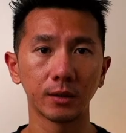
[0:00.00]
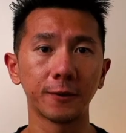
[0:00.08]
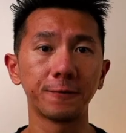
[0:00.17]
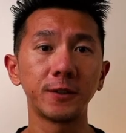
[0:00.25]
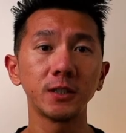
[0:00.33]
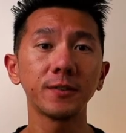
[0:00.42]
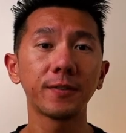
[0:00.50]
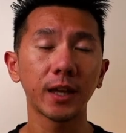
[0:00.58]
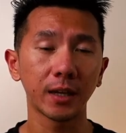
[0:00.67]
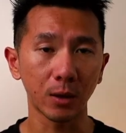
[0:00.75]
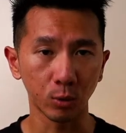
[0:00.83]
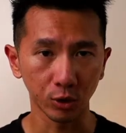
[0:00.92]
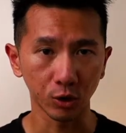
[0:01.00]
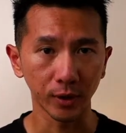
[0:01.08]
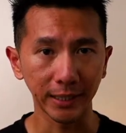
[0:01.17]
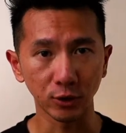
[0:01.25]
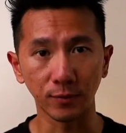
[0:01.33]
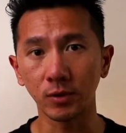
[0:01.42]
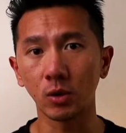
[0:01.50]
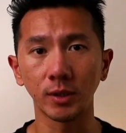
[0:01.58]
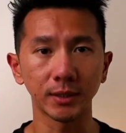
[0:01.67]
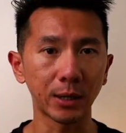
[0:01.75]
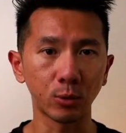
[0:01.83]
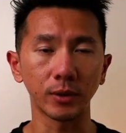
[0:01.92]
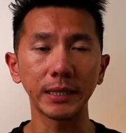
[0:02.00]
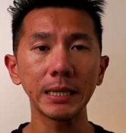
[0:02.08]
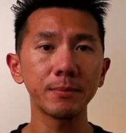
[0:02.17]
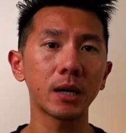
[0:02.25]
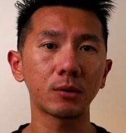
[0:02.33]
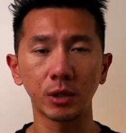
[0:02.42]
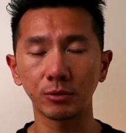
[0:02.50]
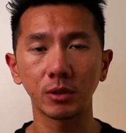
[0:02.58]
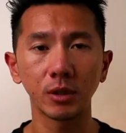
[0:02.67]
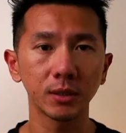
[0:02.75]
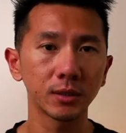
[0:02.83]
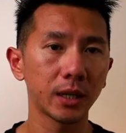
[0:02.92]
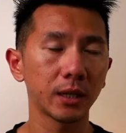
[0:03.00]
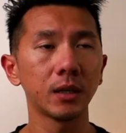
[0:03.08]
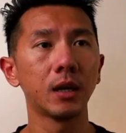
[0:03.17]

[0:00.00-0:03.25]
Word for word: The first thing I would do is, of course, I would email the recruiter, say,